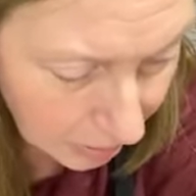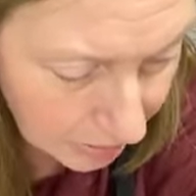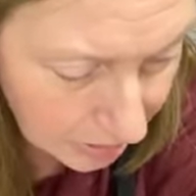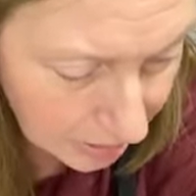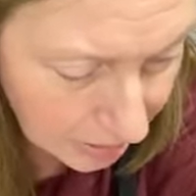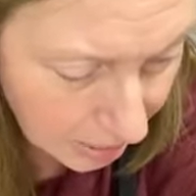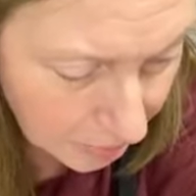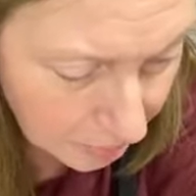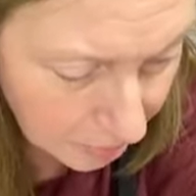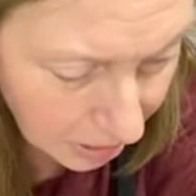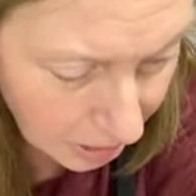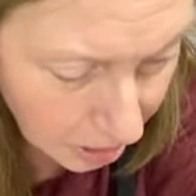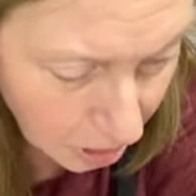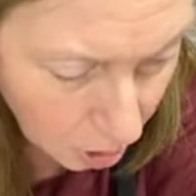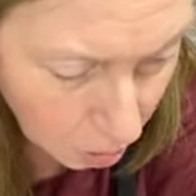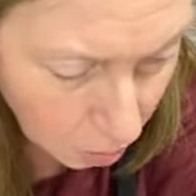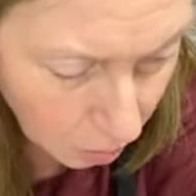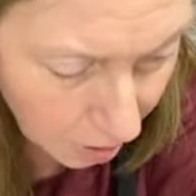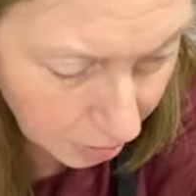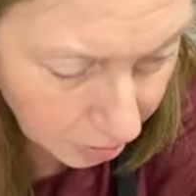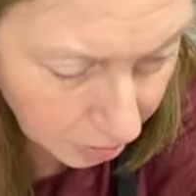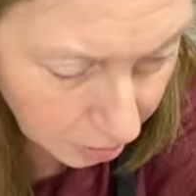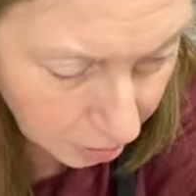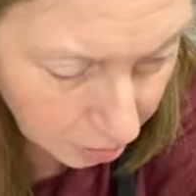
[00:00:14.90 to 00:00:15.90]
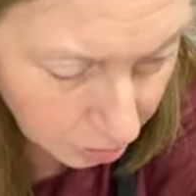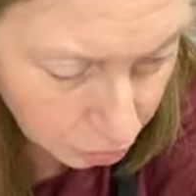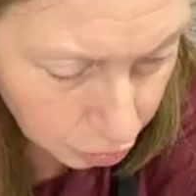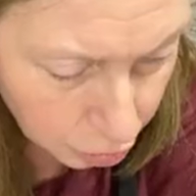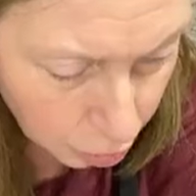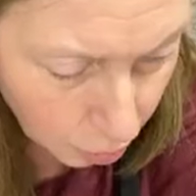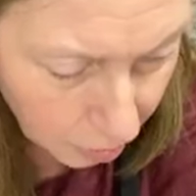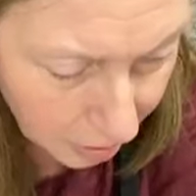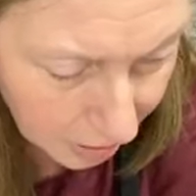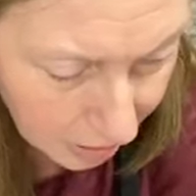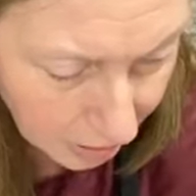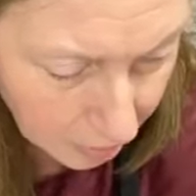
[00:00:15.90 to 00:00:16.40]
Please let me know whether you're
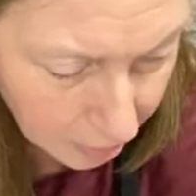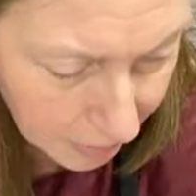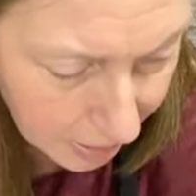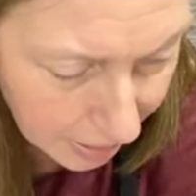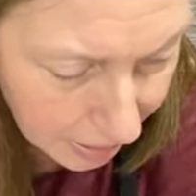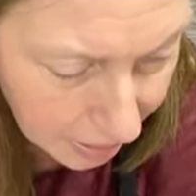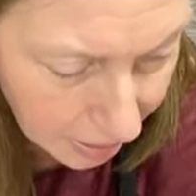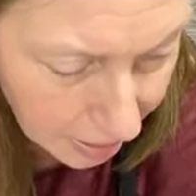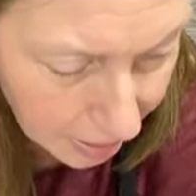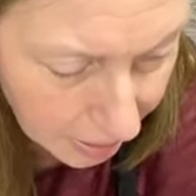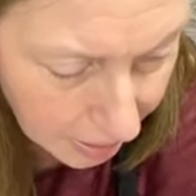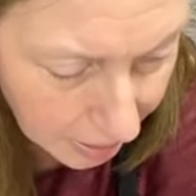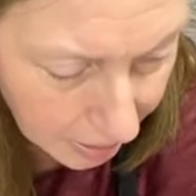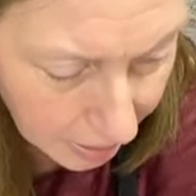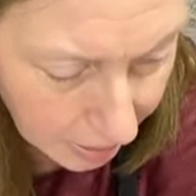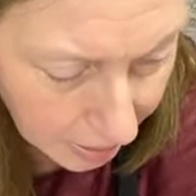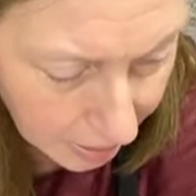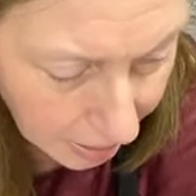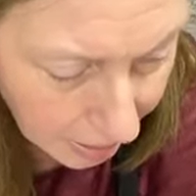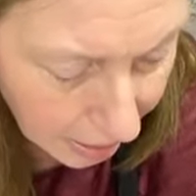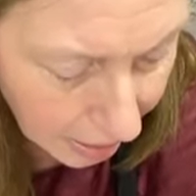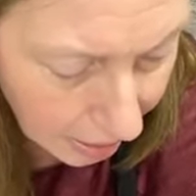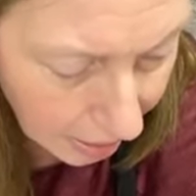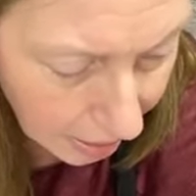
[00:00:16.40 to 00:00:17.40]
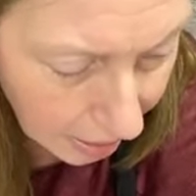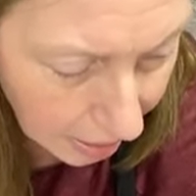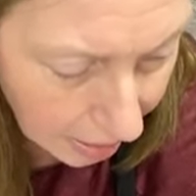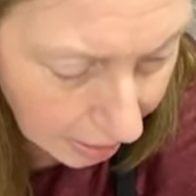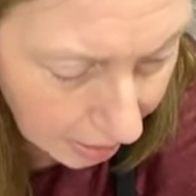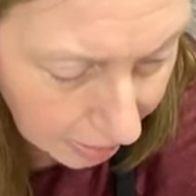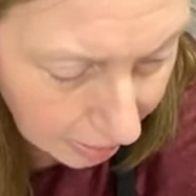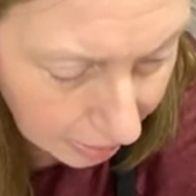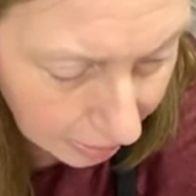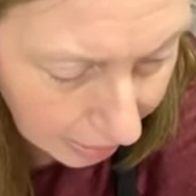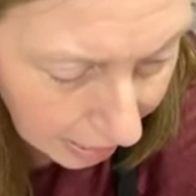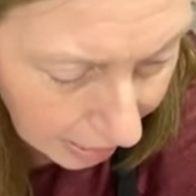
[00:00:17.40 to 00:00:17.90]
joining me
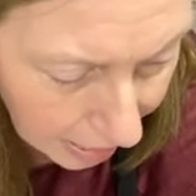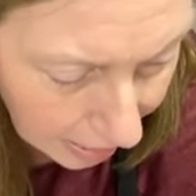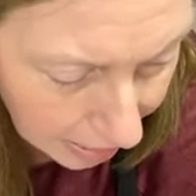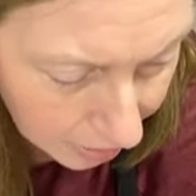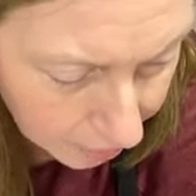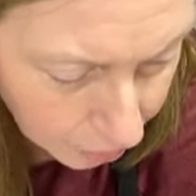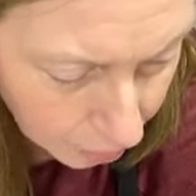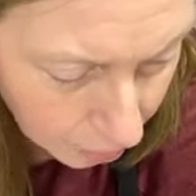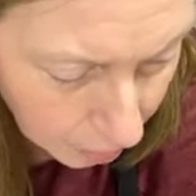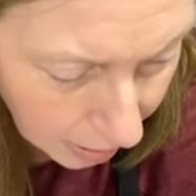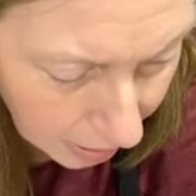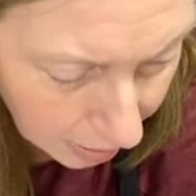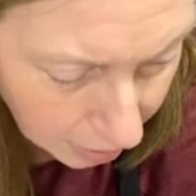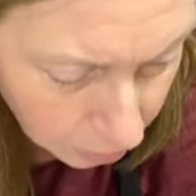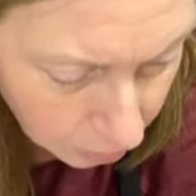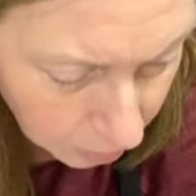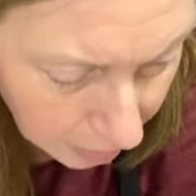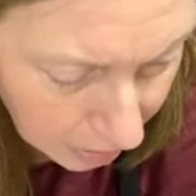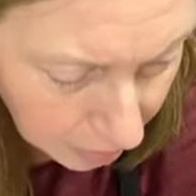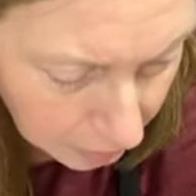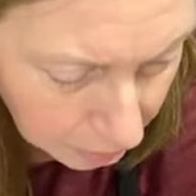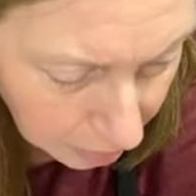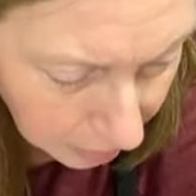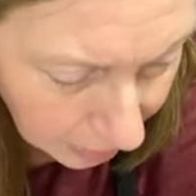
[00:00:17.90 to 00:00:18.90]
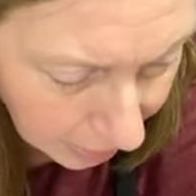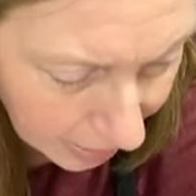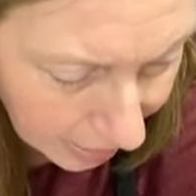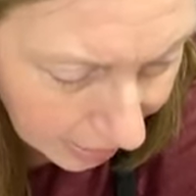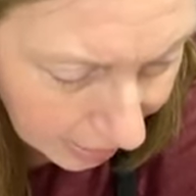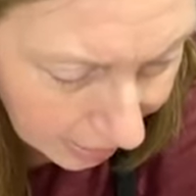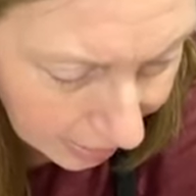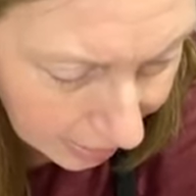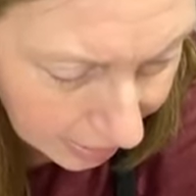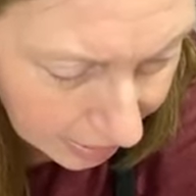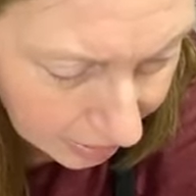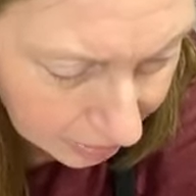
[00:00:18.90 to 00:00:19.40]
live or on
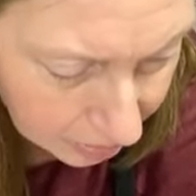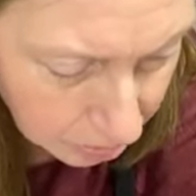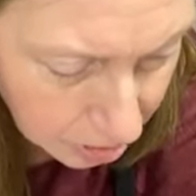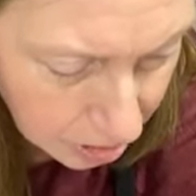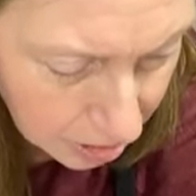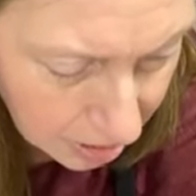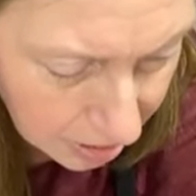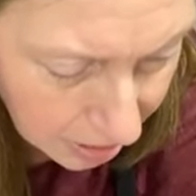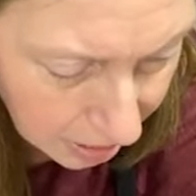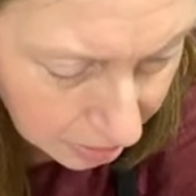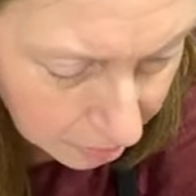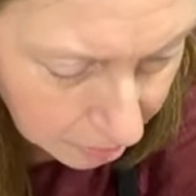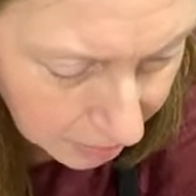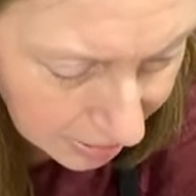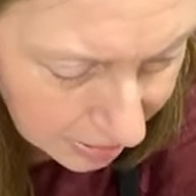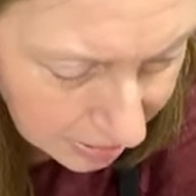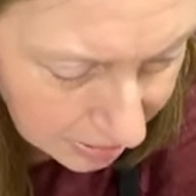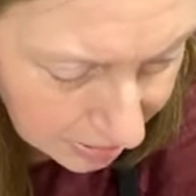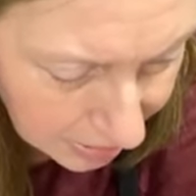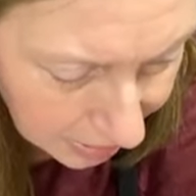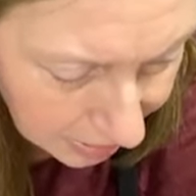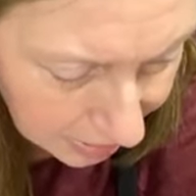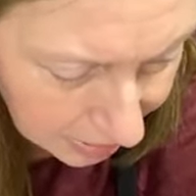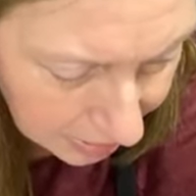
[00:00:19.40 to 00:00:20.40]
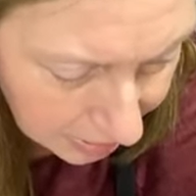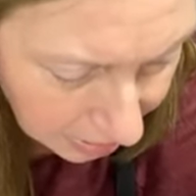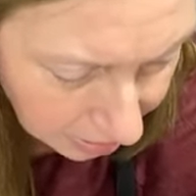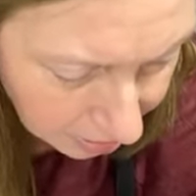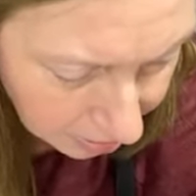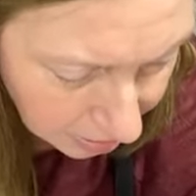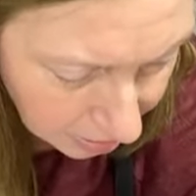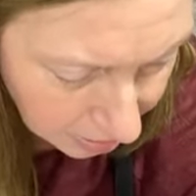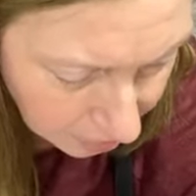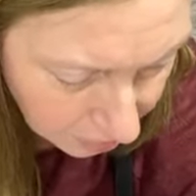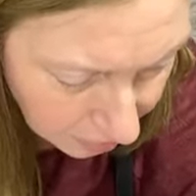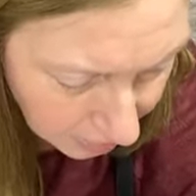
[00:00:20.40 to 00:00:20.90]
replay. Just getting my
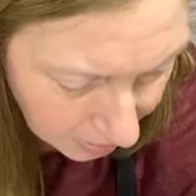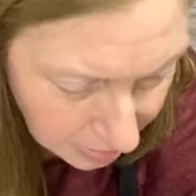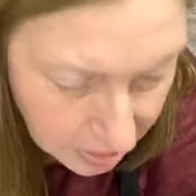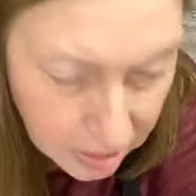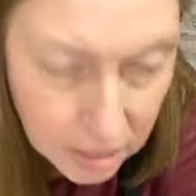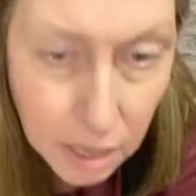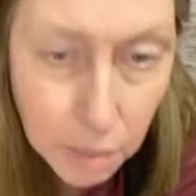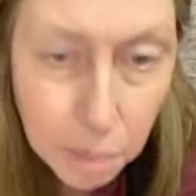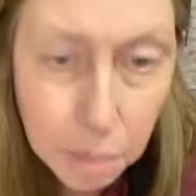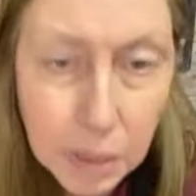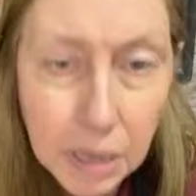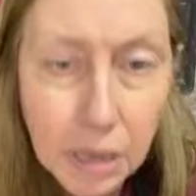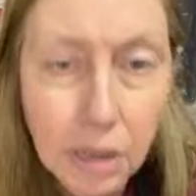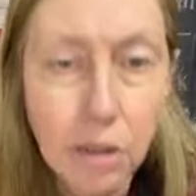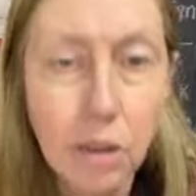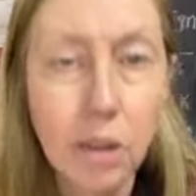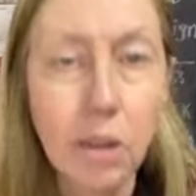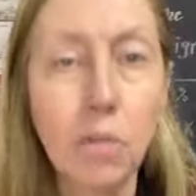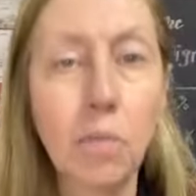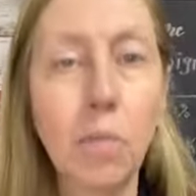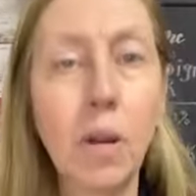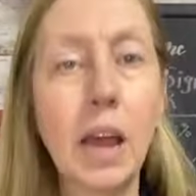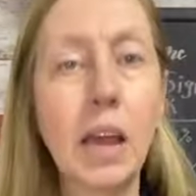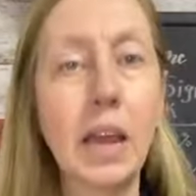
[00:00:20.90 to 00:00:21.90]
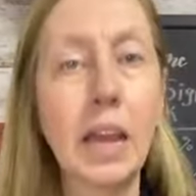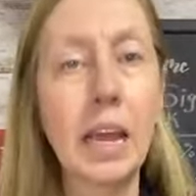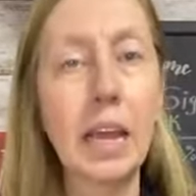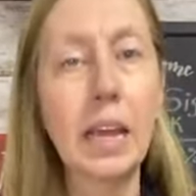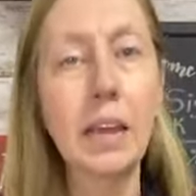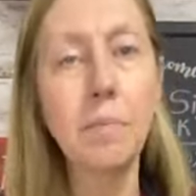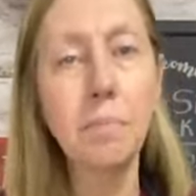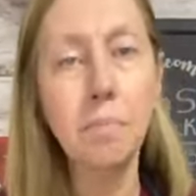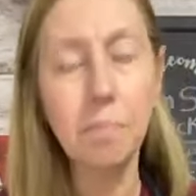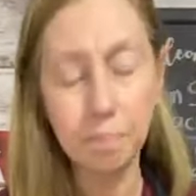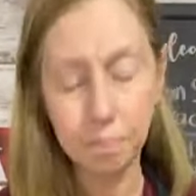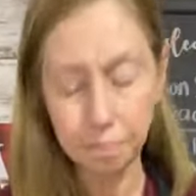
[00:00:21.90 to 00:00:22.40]
secondary device up here and
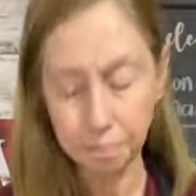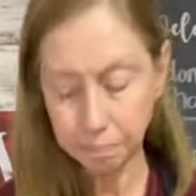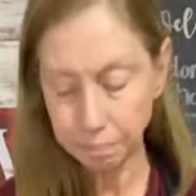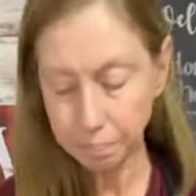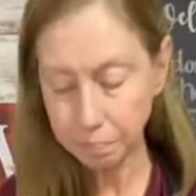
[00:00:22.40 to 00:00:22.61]
running.